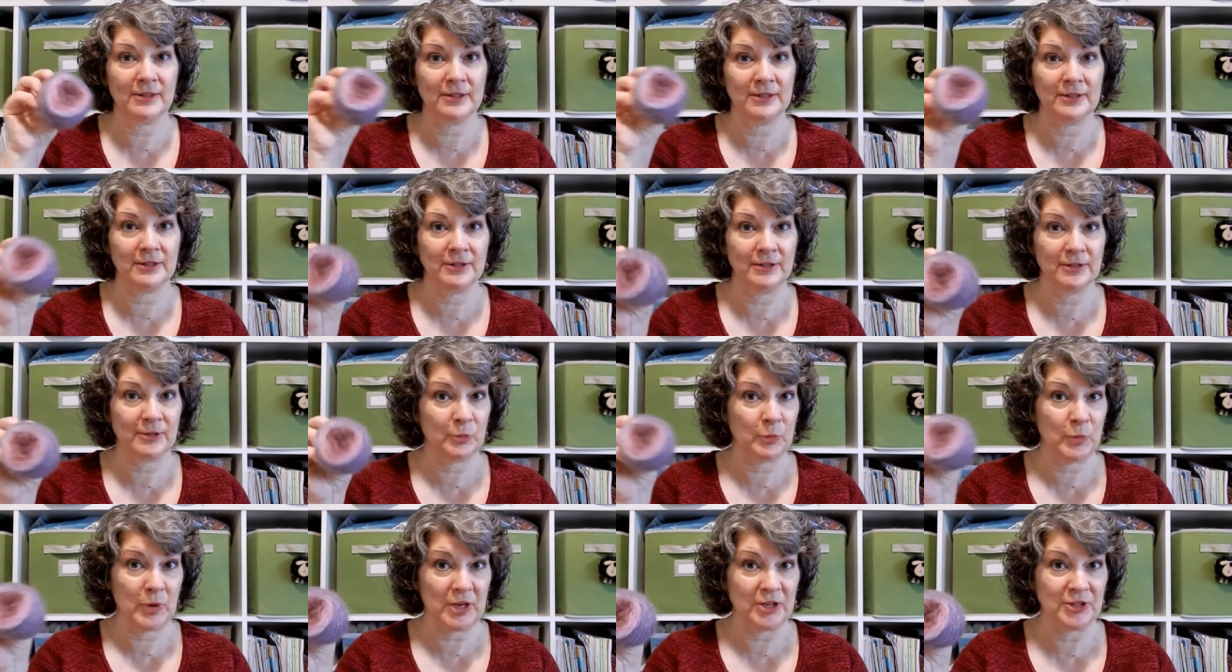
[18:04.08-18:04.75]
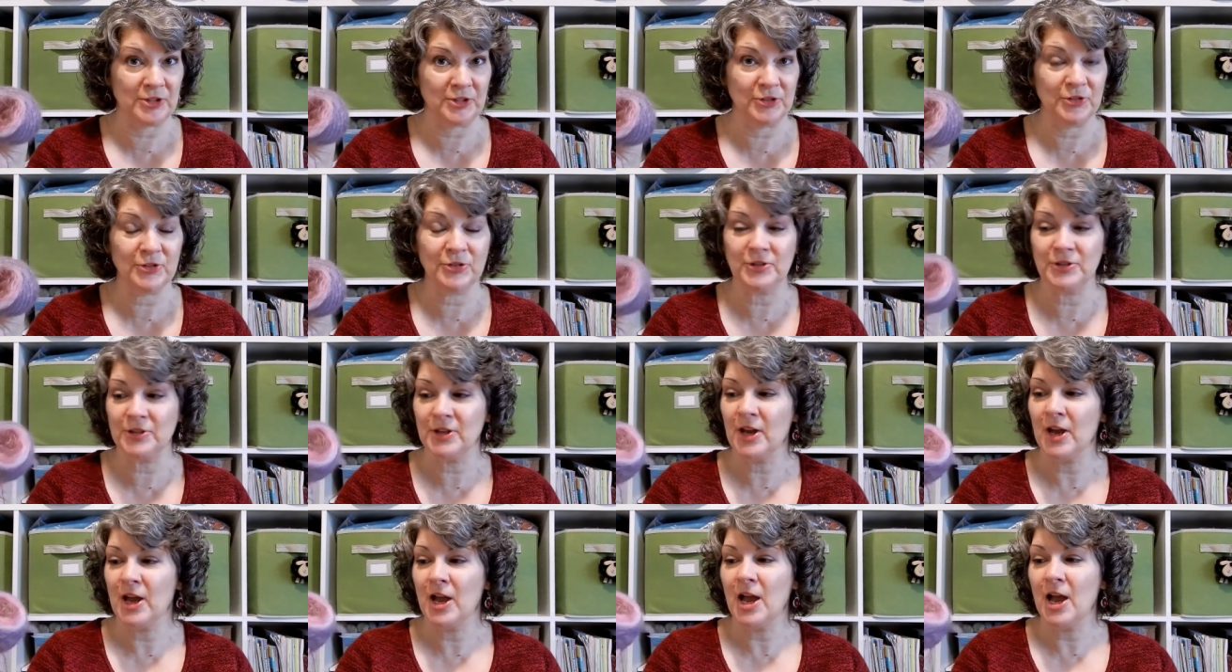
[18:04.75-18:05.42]
the
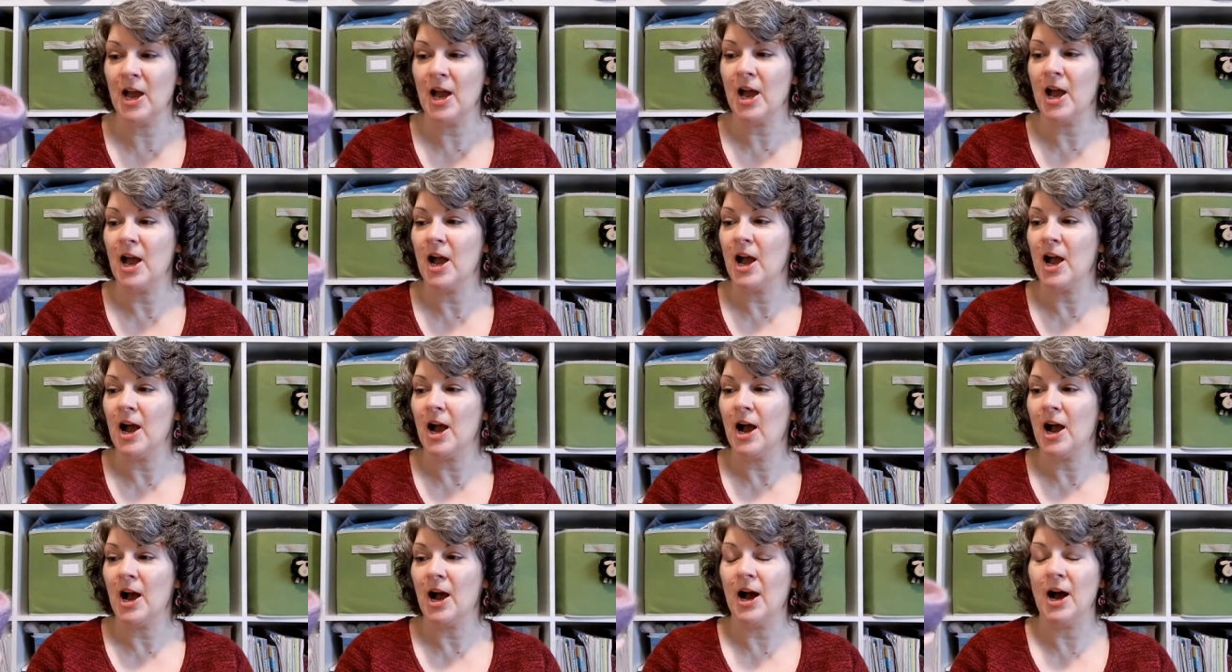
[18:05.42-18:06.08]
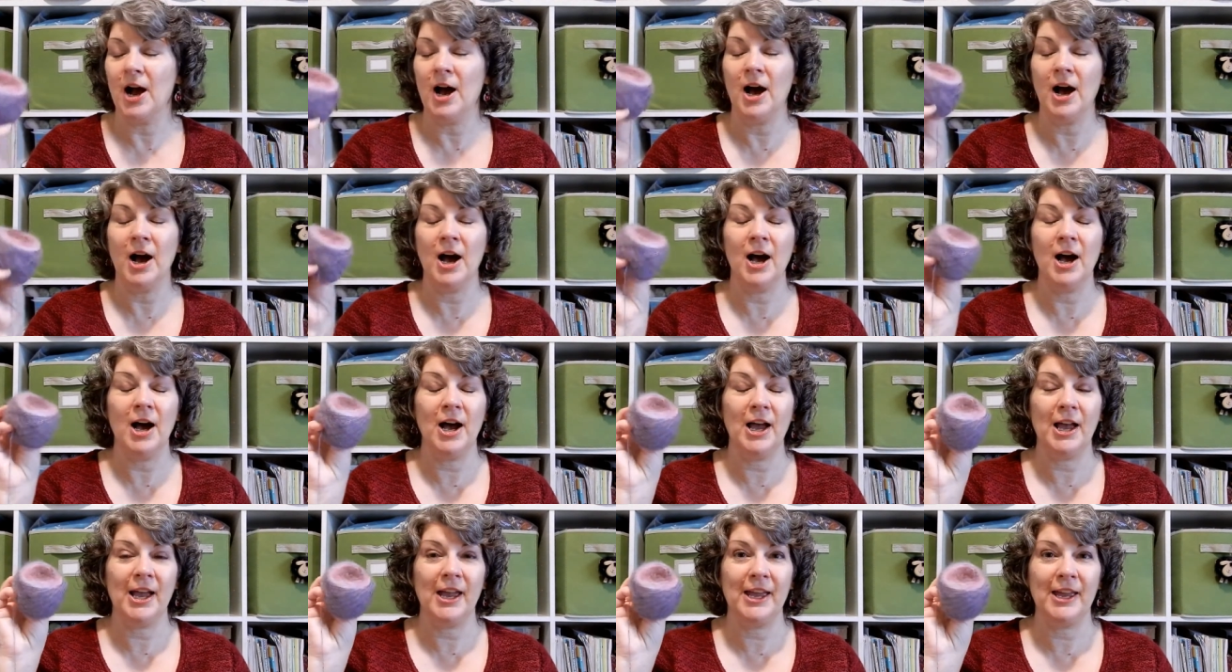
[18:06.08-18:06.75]
wedges,
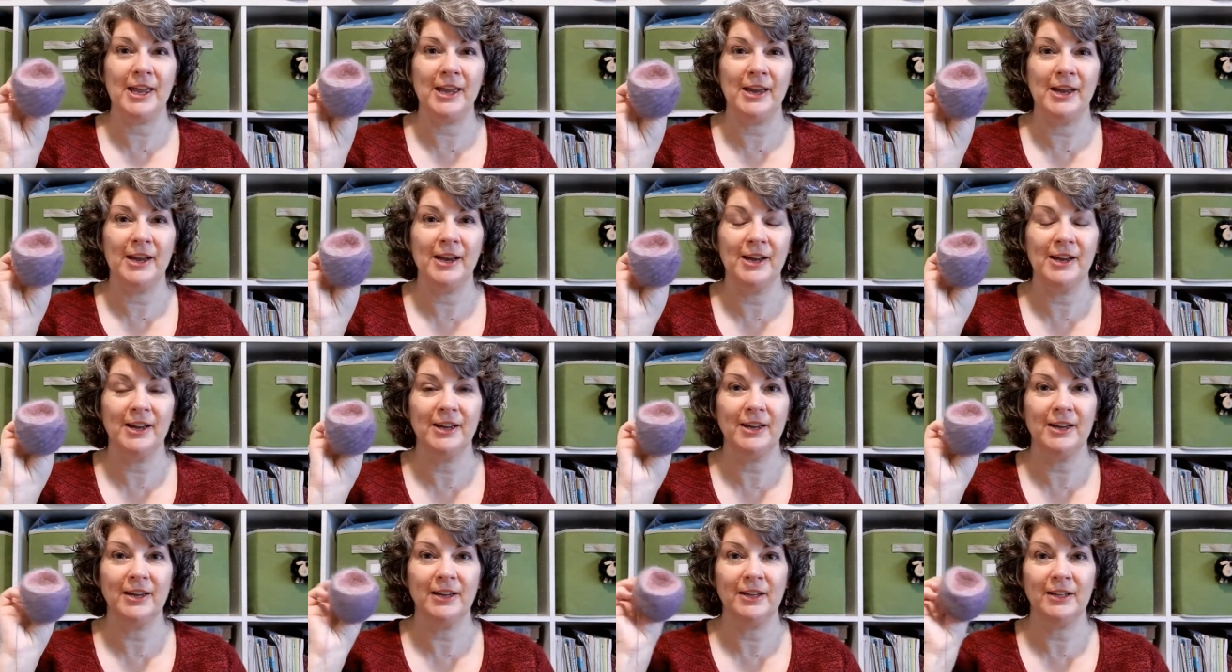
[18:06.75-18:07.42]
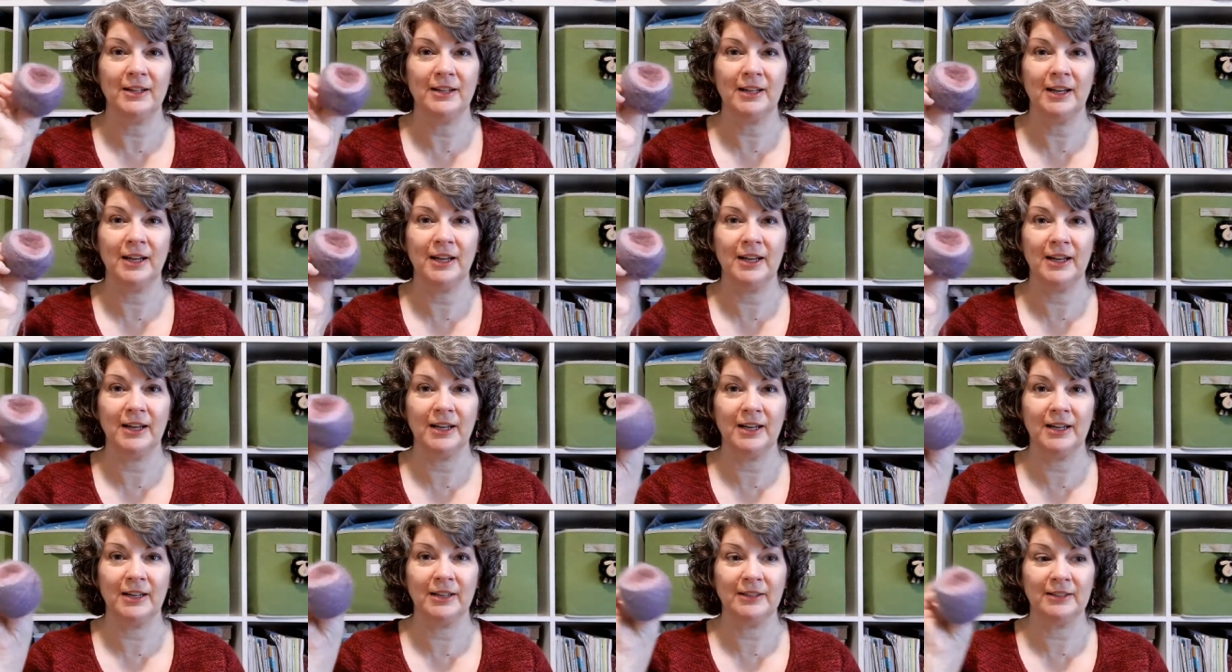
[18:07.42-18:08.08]
I
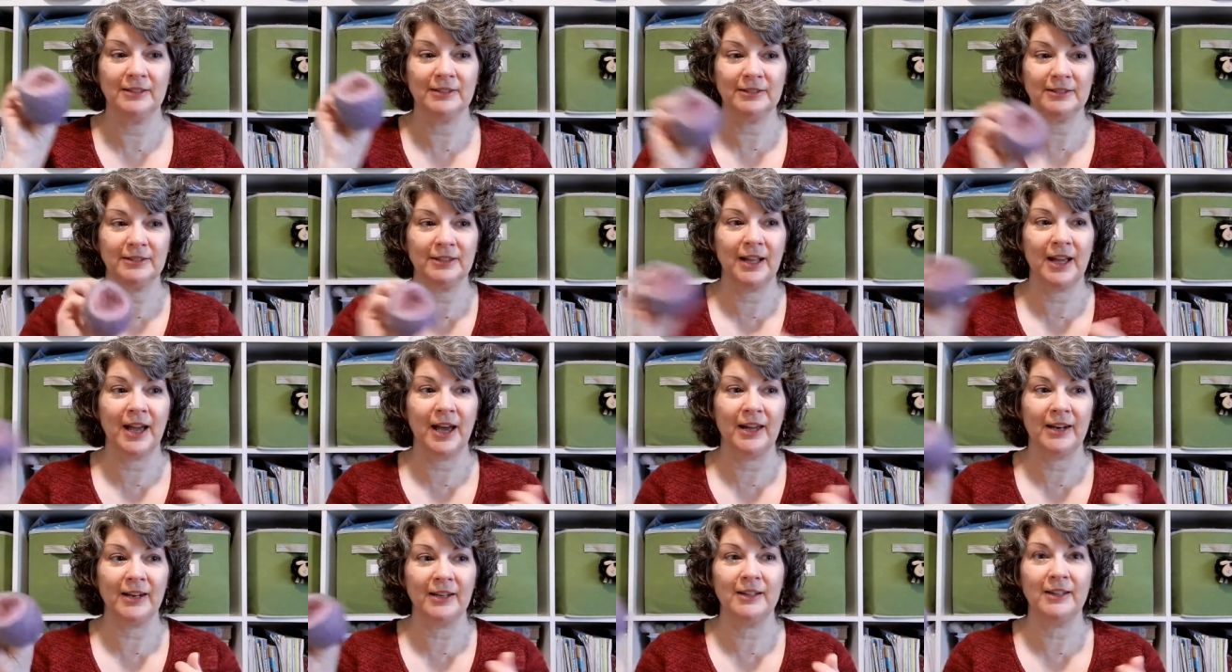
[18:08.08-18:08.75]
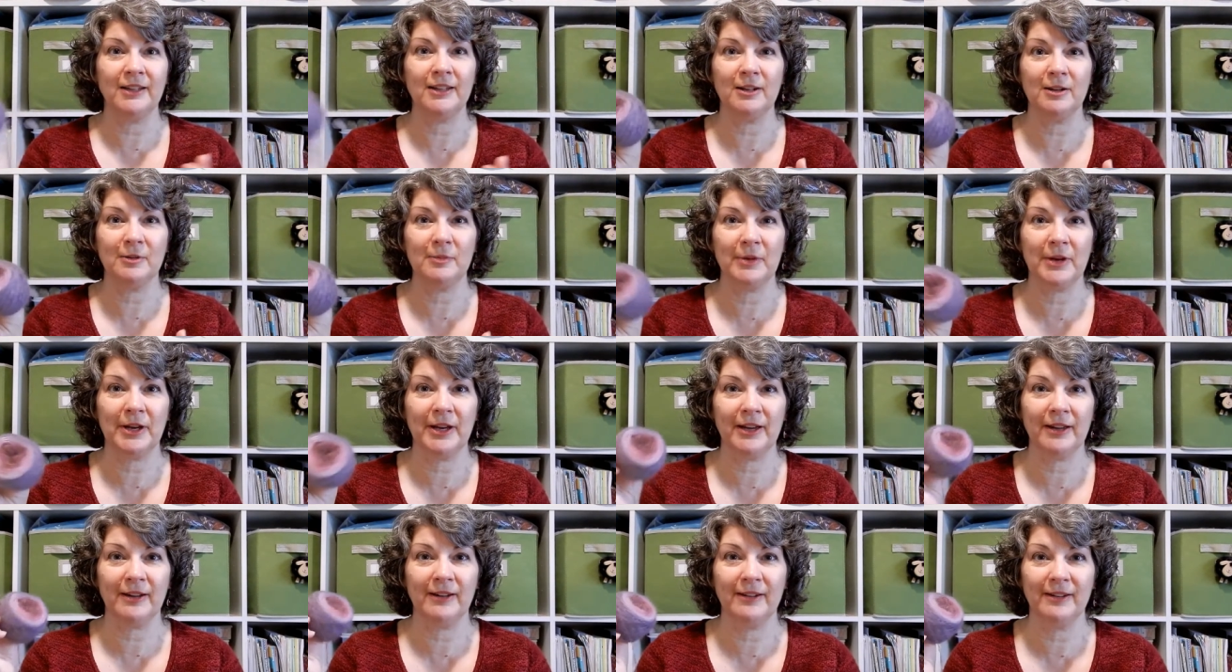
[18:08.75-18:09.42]
added a little
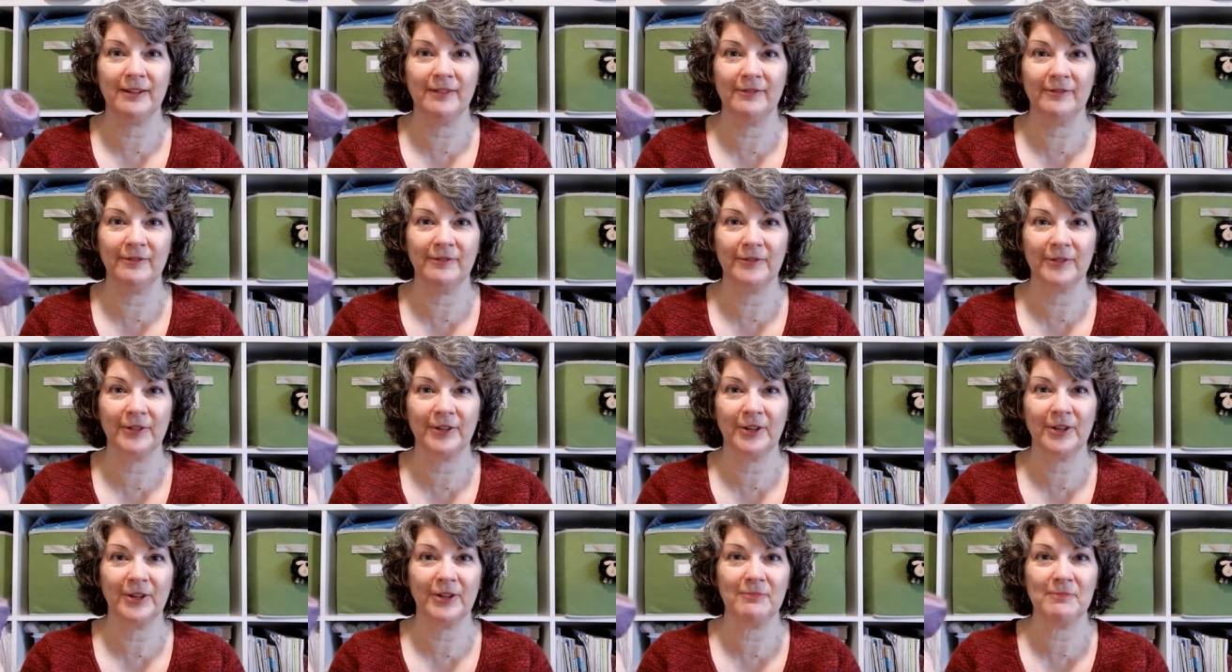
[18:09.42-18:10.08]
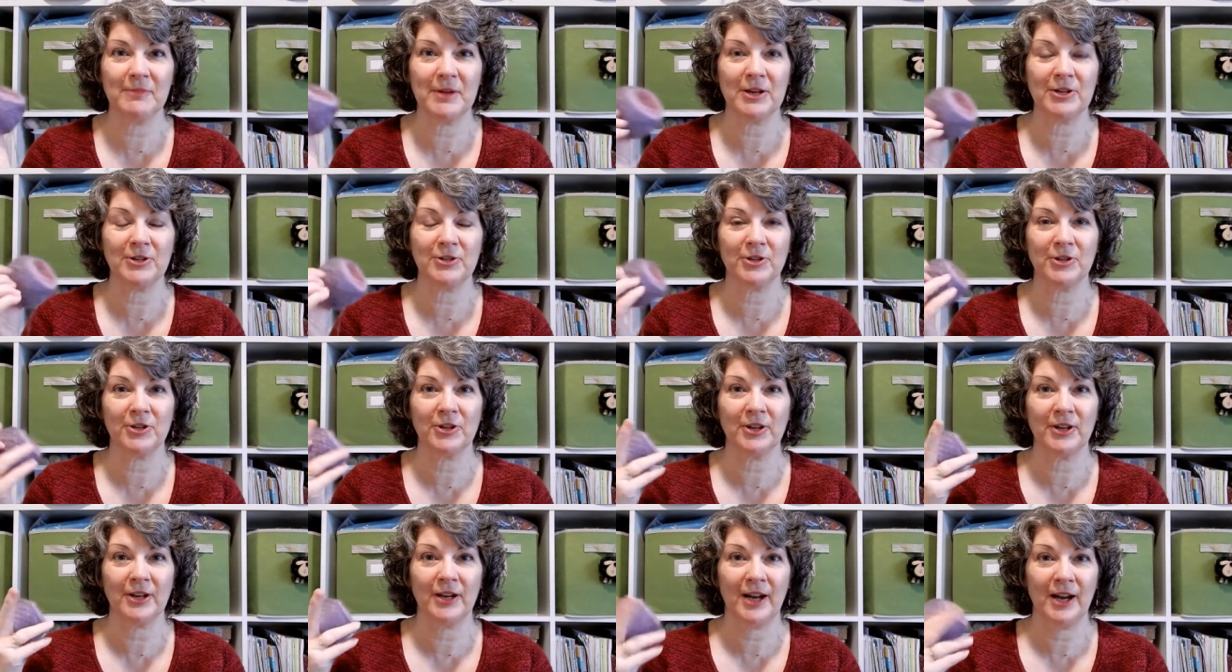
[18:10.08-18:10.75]
bit for good
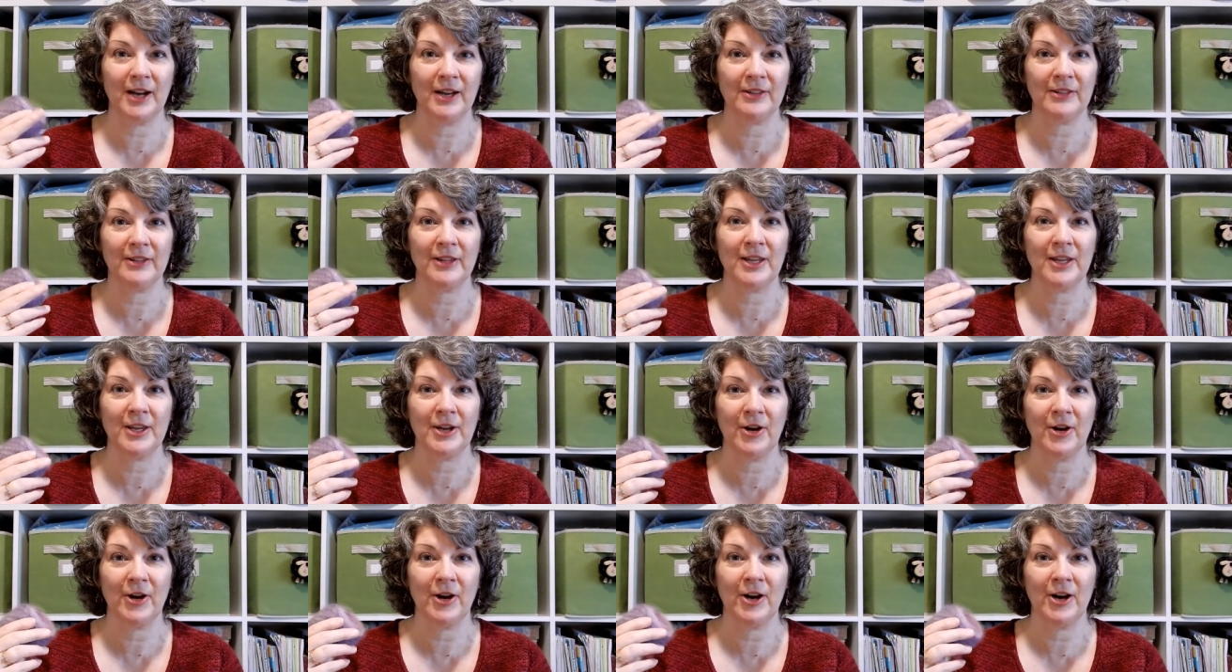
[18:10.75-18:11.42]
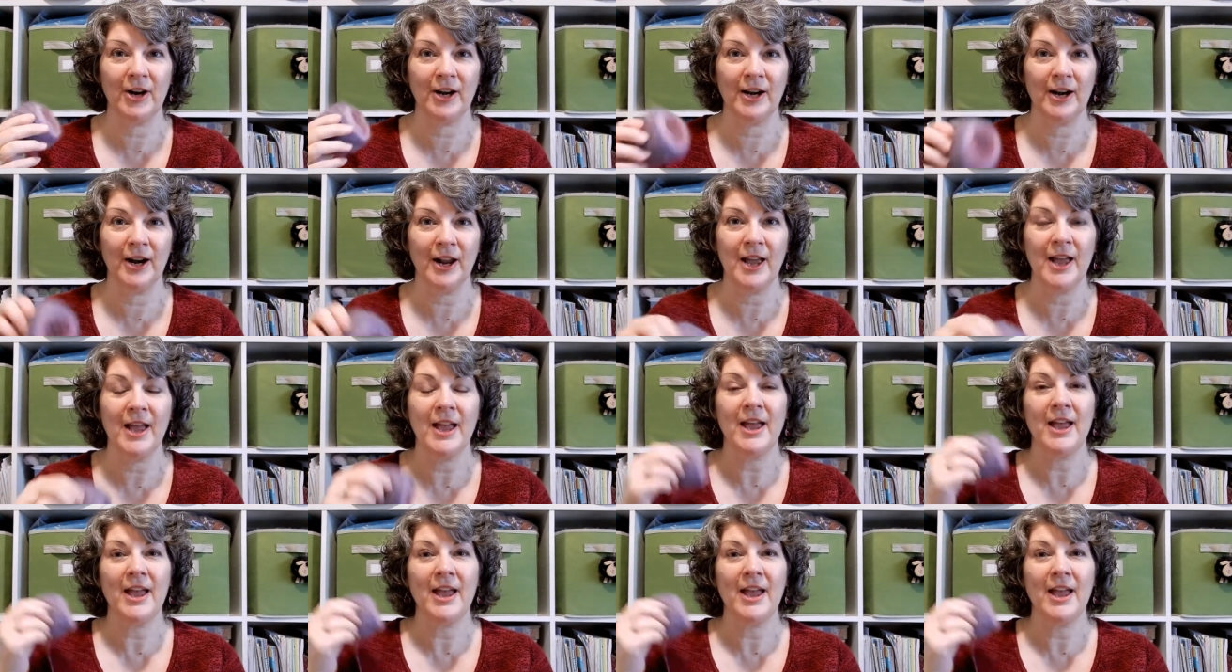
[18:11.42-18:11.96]
measure, cut the yarn,